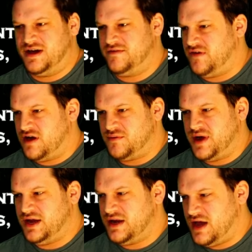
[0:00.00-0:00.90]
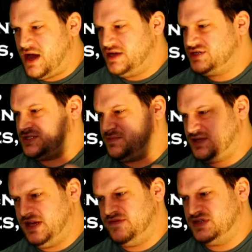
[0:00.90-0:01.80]
I'm not far right. I just
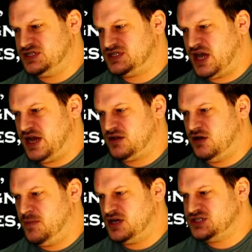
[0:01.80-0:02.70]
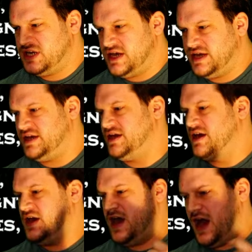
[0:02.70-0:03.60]
believe in societal
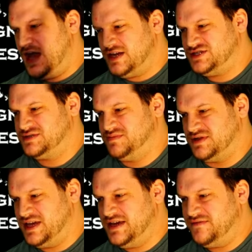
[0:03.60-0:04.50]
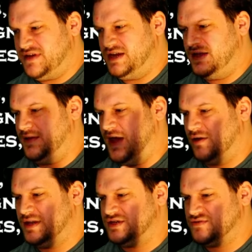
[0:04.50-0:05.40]
homogeneity. I just believe in
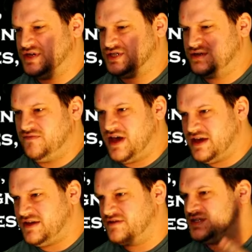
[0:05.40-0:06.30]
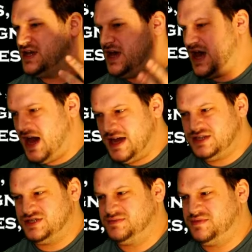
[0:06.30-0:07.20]
holding traditional values.
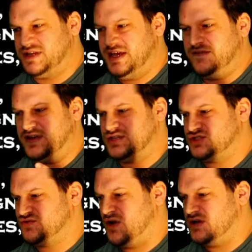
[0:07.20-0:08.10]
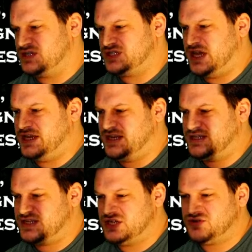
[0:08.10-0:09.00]
I just believe in a strong
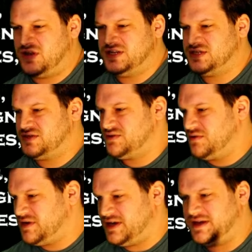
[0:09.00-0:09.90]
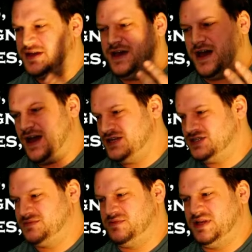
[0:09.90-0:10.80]
state and centralized authority. I
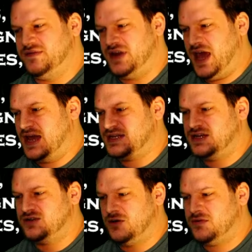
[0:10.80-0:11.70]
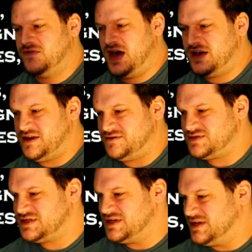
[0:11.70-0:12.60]
just believe in anti-global
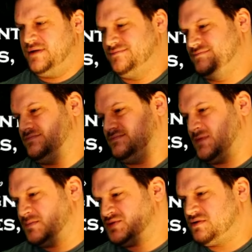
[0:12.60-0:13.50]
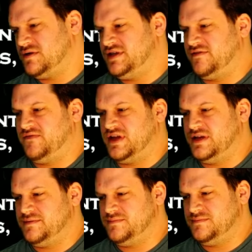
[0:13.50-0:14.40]
values." Well, I'm sorry there,
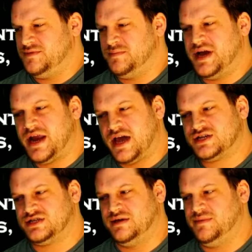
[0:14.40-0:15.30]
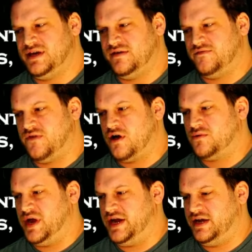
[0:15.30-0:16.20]
fella. You might actually be
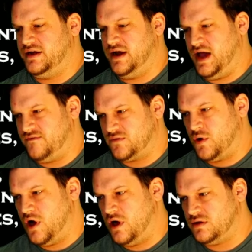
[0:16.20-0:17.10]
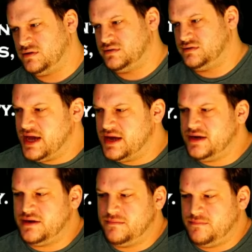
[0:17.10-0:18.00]
far right after all. And
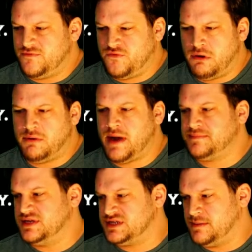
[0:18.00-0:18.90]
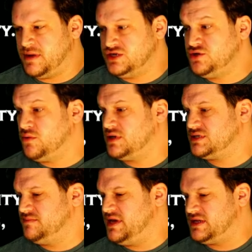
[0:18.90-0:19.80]
again, before we wrap this up, I do
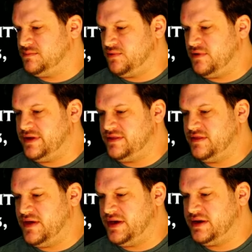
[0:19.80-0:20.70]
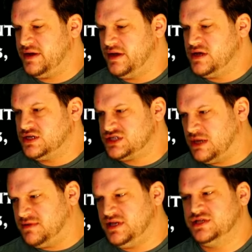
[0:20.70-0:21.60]
want to make the point that
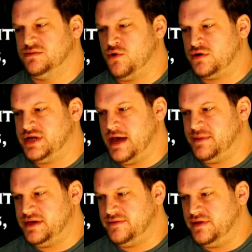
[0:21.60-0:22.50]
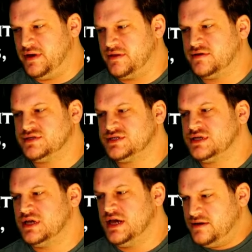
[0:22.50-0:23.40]
some of these are more damning than
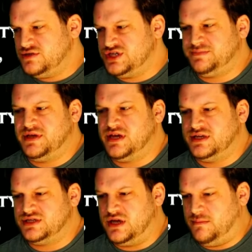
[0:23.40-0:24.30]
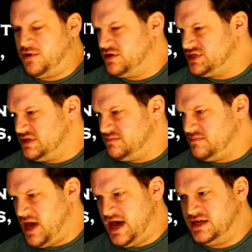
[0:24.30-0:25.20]
others. And just because a
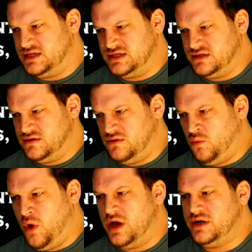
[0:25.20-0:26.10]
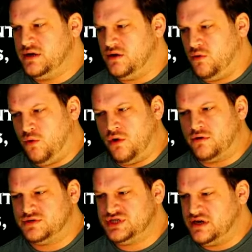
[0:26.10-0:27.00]
person has one
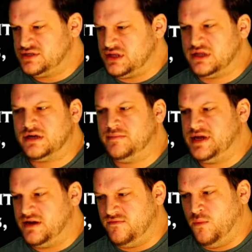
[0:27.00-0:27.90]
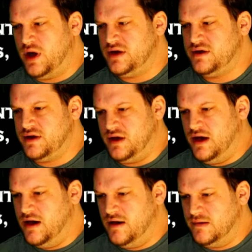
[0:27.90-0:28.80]
or shares a little bit of one
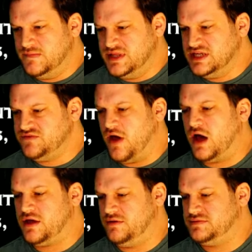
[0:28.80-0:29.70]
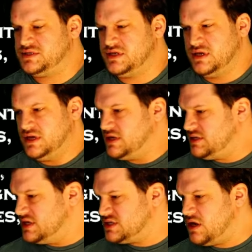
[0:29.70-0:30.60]
of these values
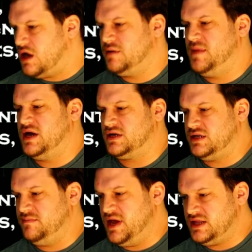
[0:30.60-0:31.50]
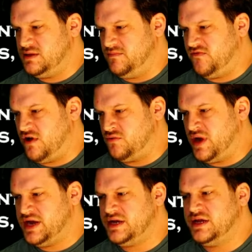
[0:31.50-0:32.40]
doesn't automatically make them far
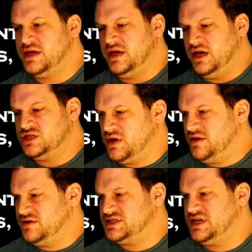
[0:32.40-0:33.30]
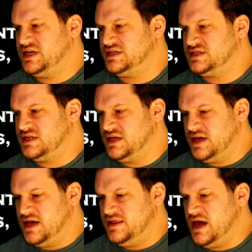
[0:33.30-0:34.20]
right. It's one of those things
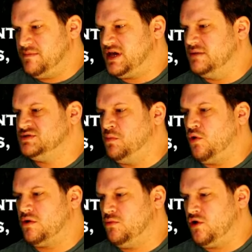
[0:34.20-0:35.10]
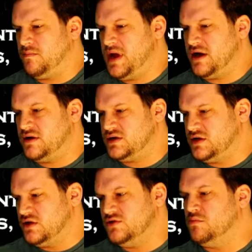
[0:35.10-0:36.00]
that becomes more and more
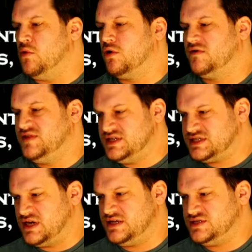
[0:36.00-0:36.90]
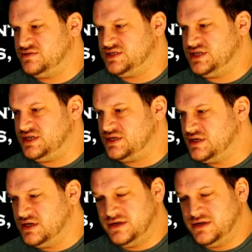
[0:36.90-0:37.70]
apparent the more of these signs you see.